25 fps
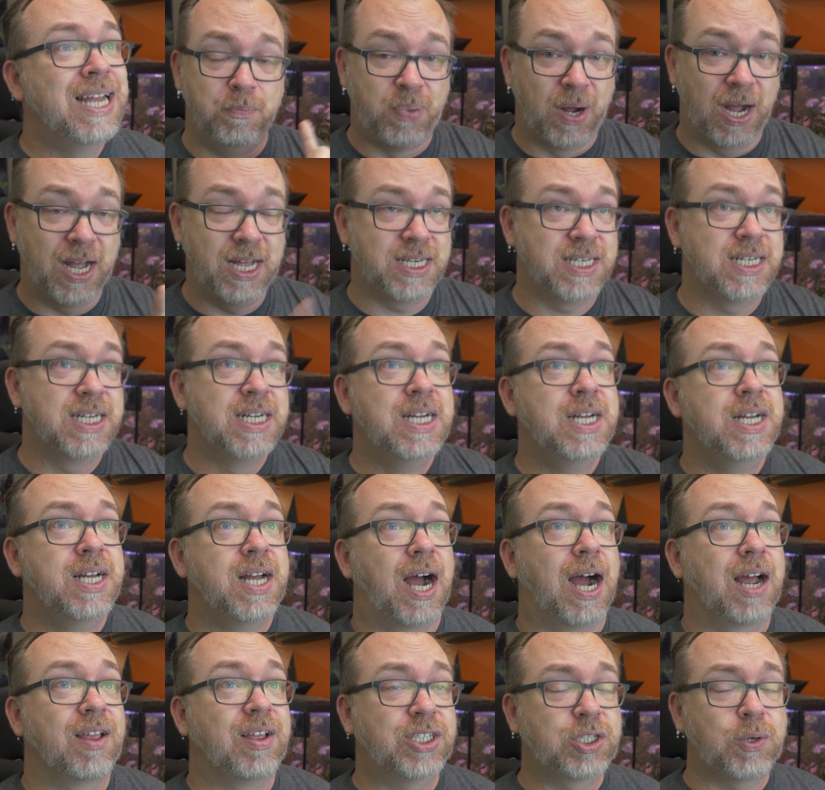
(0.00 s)
But
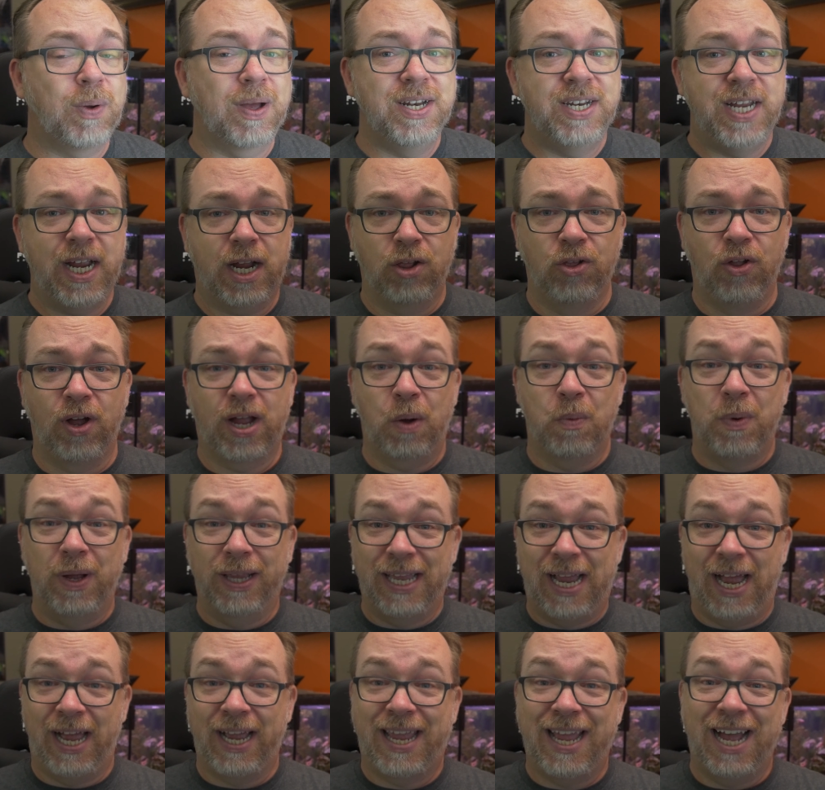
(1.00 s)
uh, let's go ahead and take a look at what
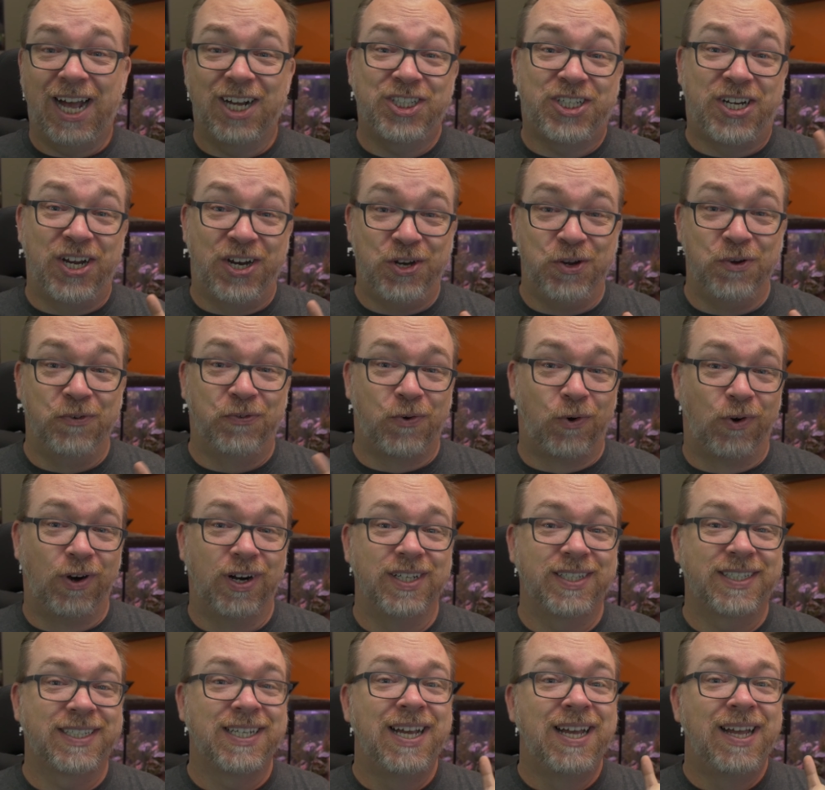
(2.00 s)
LanCache can do for
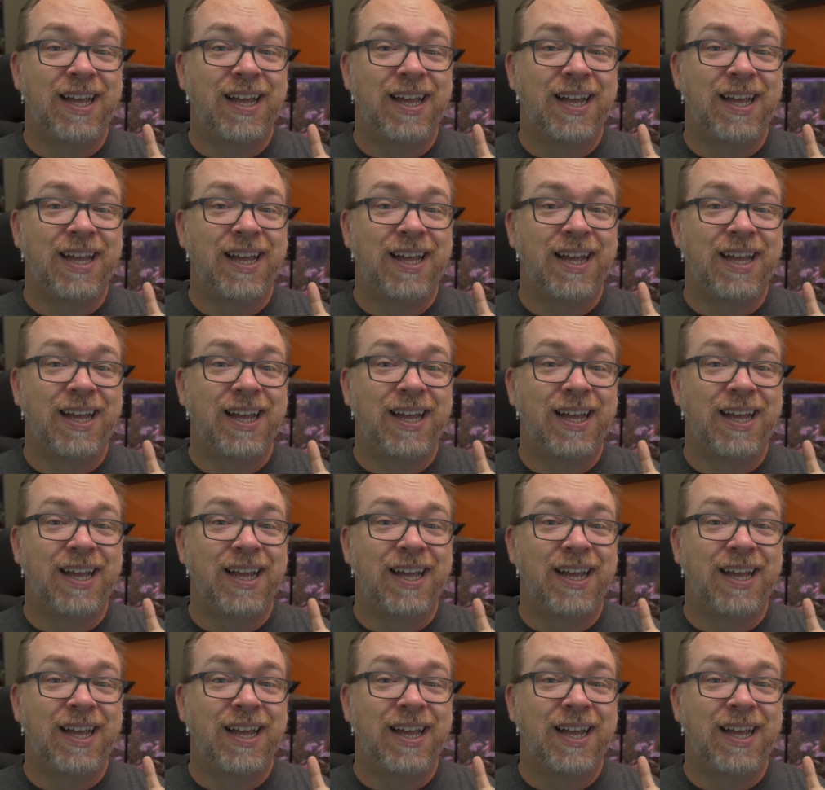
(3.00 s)
us